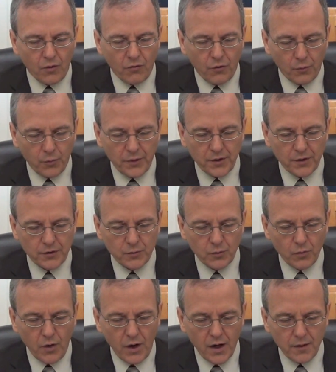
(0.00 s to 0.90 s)
"For we
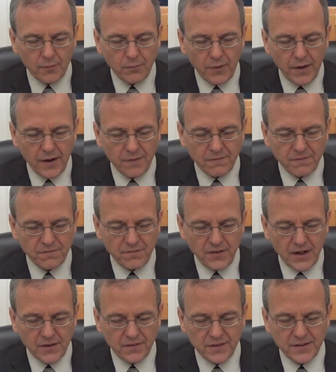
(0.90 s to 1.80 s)
are to walk by
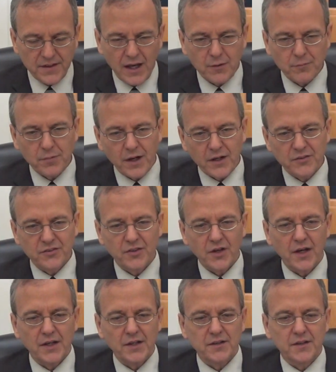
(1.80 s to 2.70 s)
faith and not by
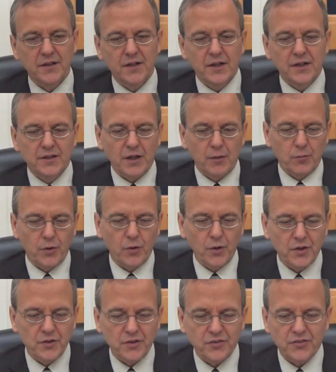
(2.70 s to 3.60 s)
sight." Yet we're
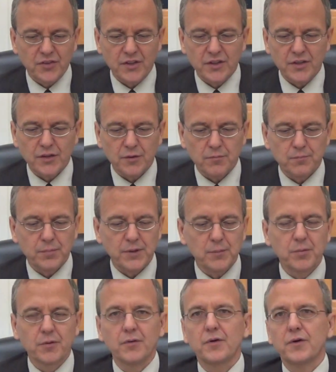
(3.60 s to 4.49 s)
going to see that
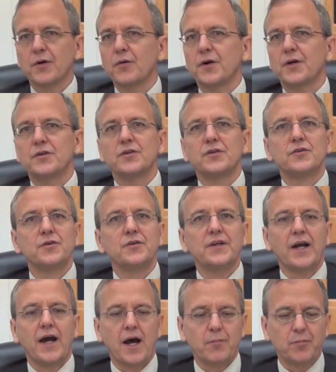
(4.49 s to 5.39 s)
people are going to do
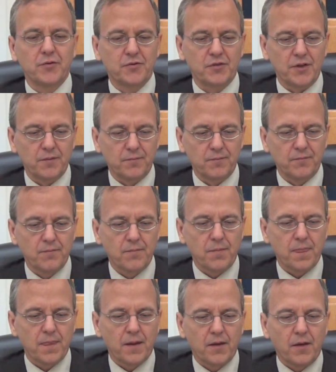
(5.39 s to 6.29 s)
the opposite.
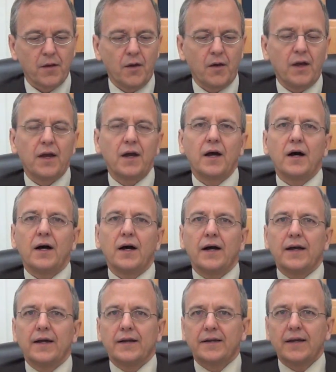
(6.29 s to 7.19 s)

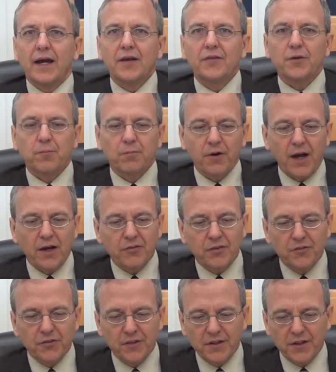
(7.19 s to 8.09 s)
A Catholic
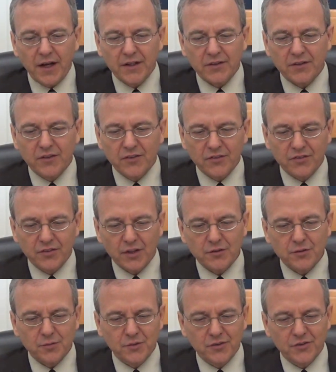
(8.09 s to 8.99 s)
prophecy from the 19th
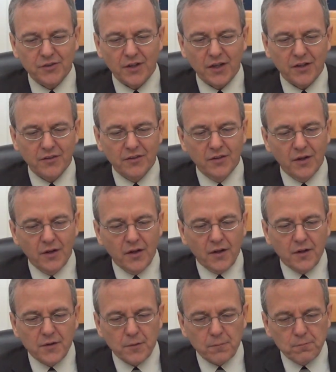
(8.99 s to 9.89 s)
century said,
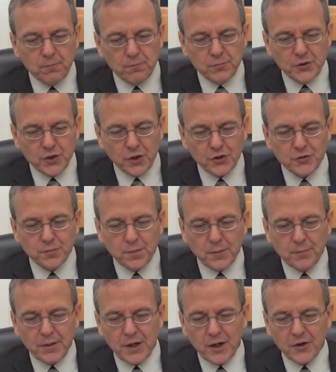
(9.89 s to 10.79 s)
"The church
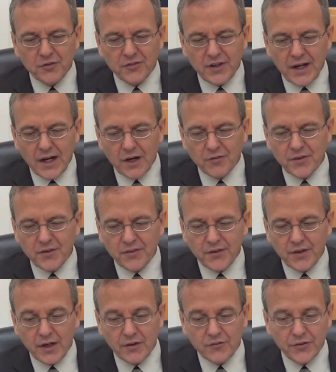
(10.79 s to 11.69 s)
prepares
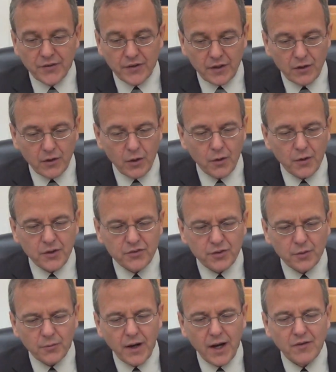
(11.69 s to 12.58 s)
everything for the
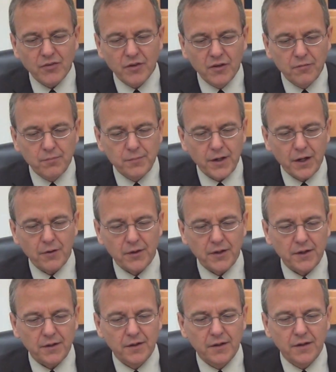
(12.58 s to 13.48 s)
glorious arrival of
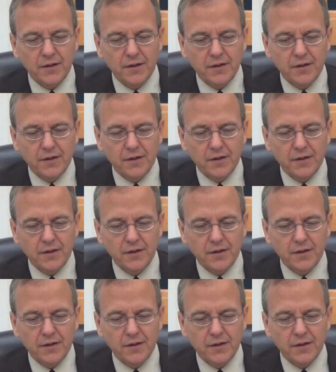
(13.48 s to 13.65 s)
Mary."